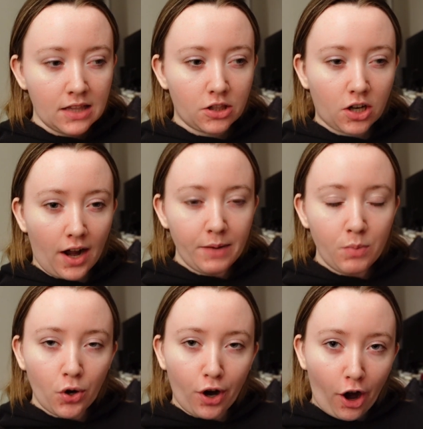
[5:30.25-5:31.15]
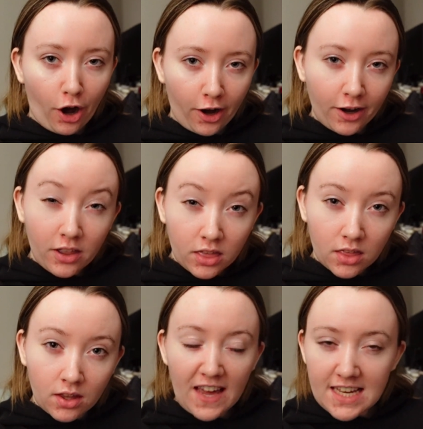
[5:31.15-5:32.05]
They're kind of more
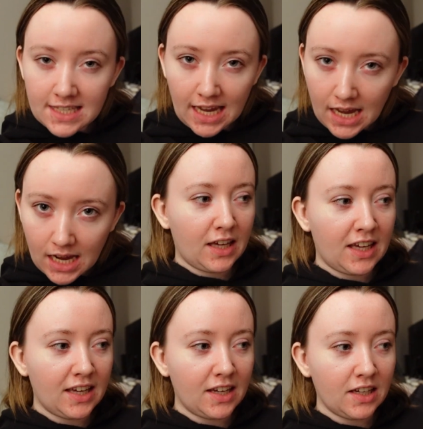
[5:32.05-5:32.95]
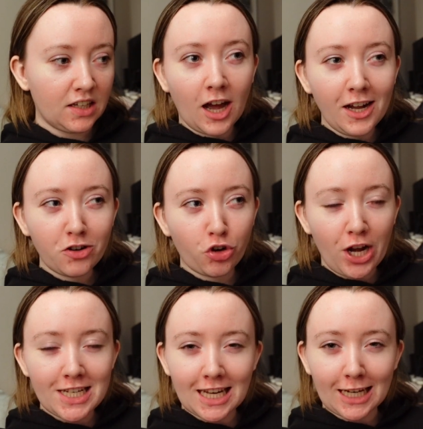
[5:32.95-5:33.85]
earth facing. He kind of
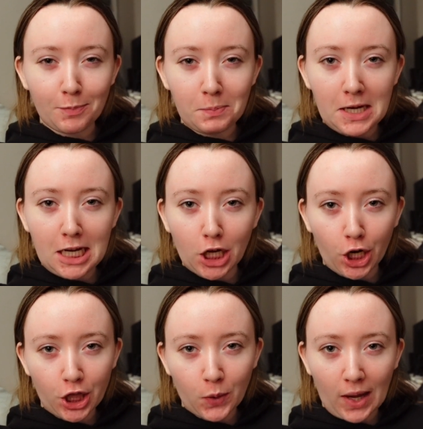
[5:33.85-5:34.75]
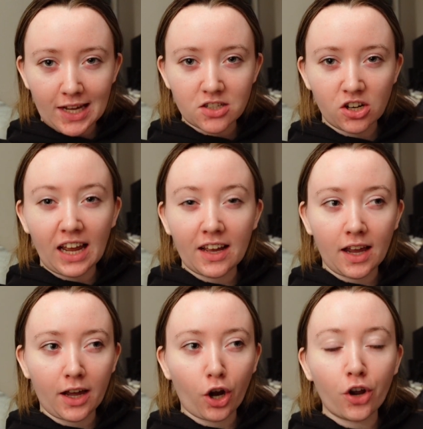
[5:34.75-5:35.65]
creates like mini earthquakes or
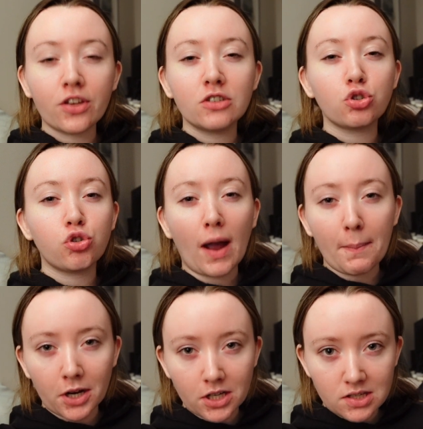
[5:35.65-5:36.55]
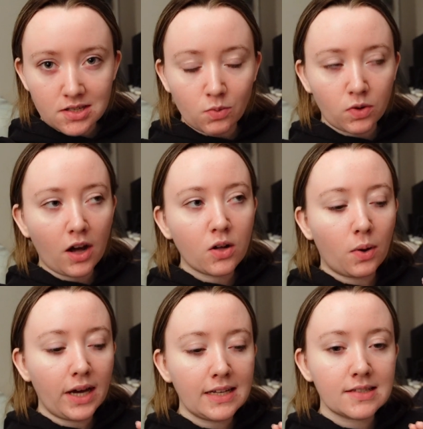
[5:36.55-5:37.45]
like earth tremors. Not
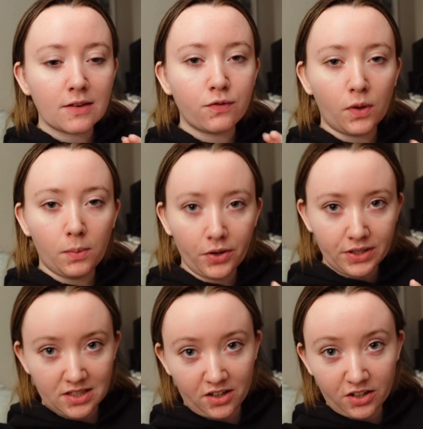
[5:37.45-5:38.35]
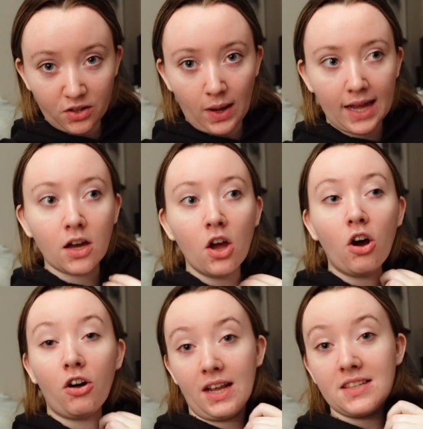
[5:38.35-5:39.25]
quite as like full blown as an earthquake
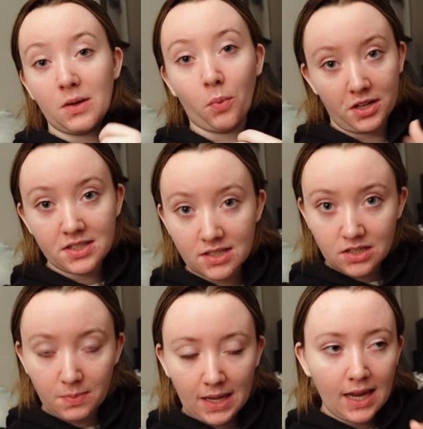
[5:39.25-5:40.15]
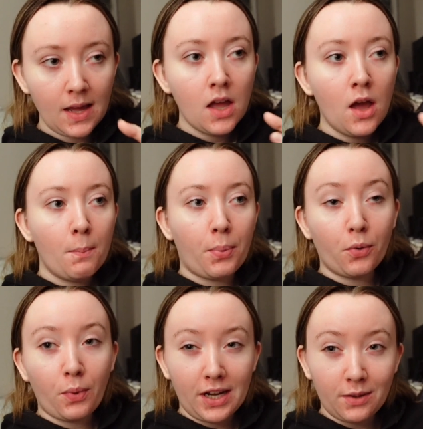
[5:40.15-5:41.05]
unless he wants it to be.
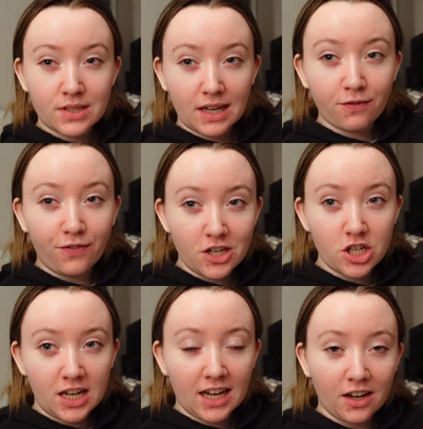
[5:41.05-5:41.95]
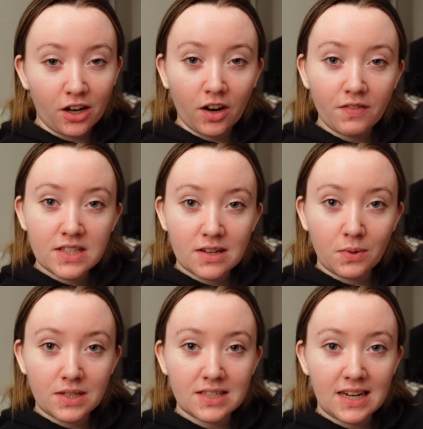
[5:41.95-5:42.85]
But when he was like fidgeting and nervous at
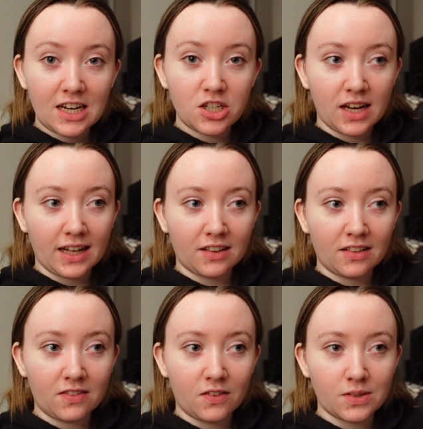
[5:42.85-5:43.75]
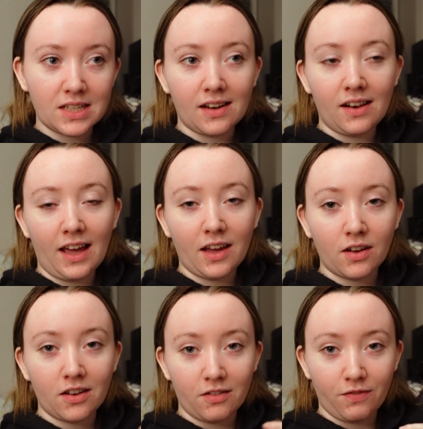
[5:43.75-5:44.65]
one stage, like there was little like
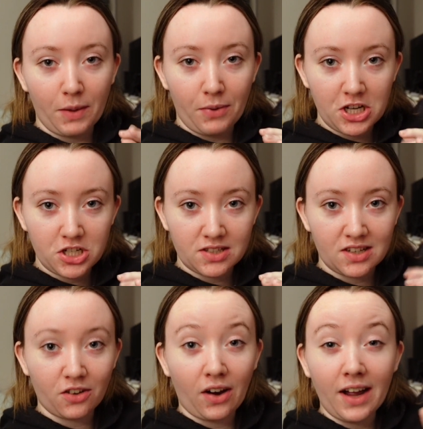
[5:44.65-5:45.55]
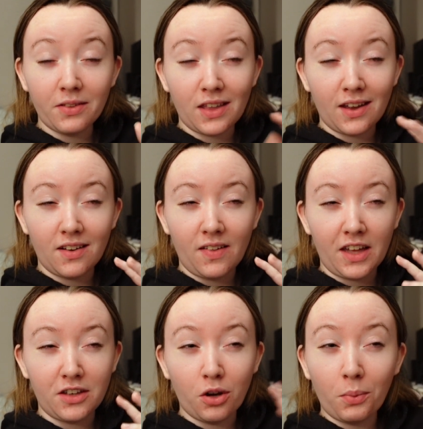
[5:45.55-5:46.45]
vibrations in the ground that,
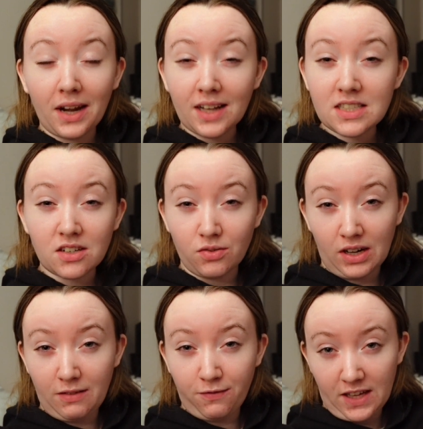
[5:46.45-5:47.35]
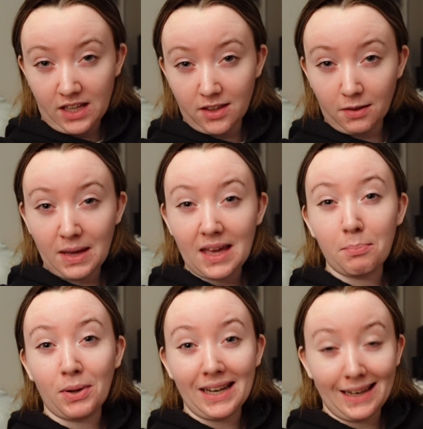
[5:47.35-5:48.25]
and no one else could really feel them,
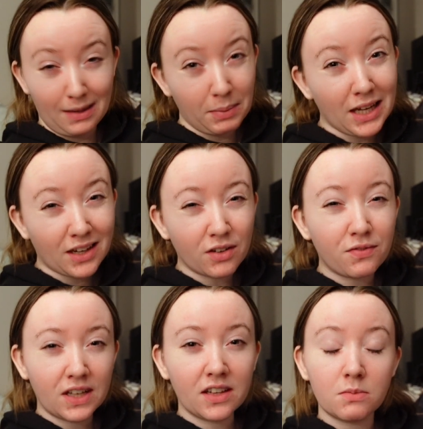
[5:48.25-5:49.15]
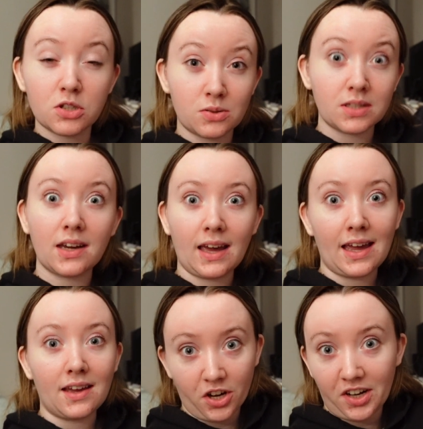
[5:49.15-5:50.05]
but Libby could feel them, and she was like,
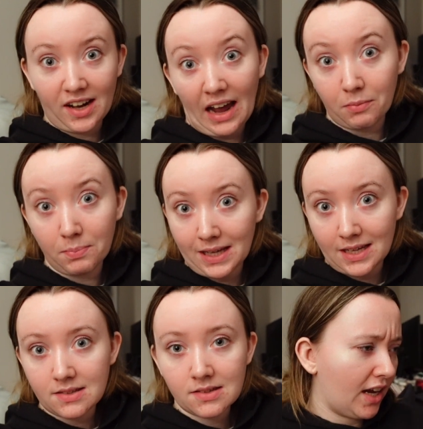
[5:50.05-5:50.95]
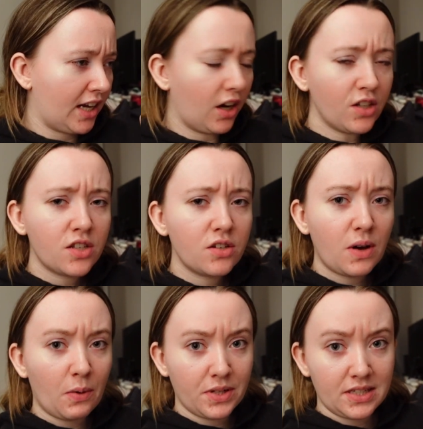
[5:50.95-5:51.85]
hey, cut it out, please. He also
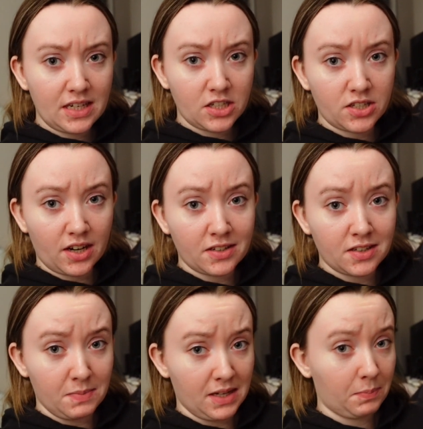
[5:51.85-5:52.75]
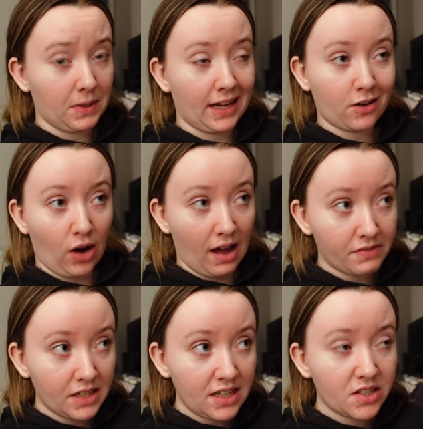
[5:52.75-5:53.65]
at one stage started to manipulate
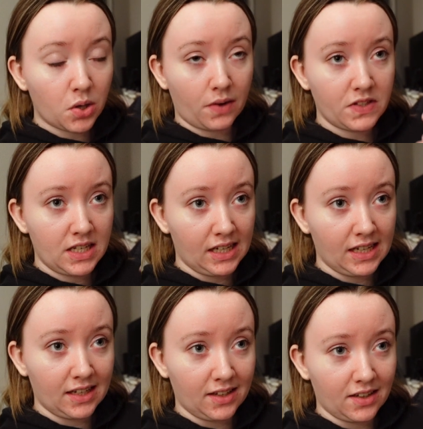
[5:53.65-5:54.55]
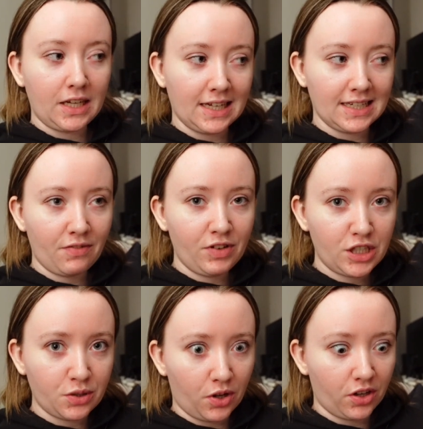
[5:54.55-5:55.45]
gravity, so obviously he can definitely
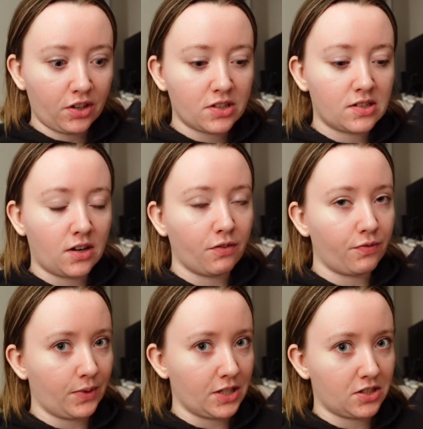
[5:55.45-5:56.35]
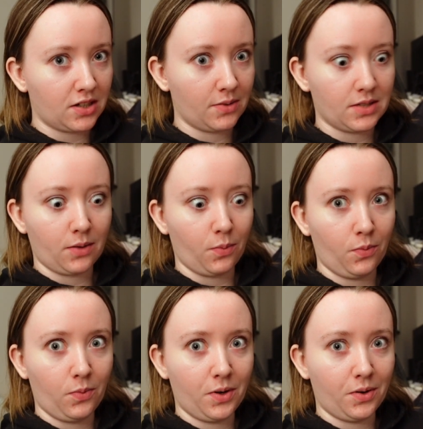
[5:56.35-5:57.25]
do other stuff, which I was like,
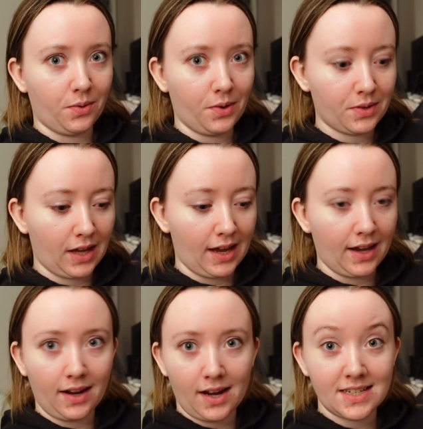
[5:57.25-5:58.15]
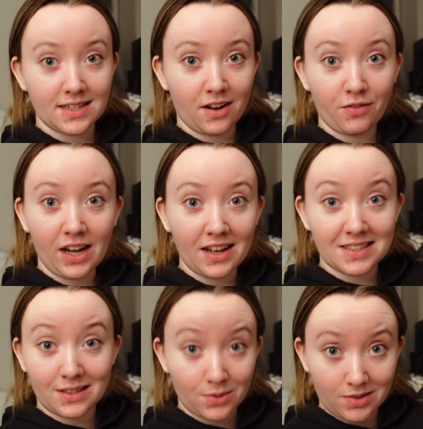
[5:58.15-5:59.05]
whoa, okay, I did not realize
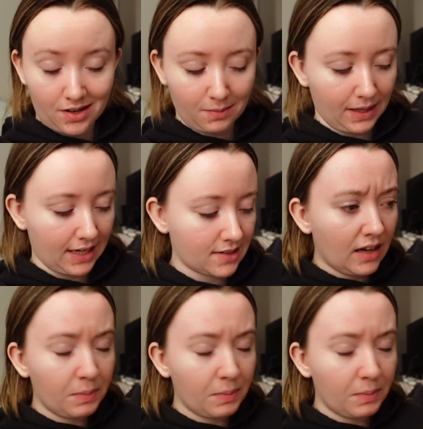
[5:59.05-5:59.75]
this was on the plate. And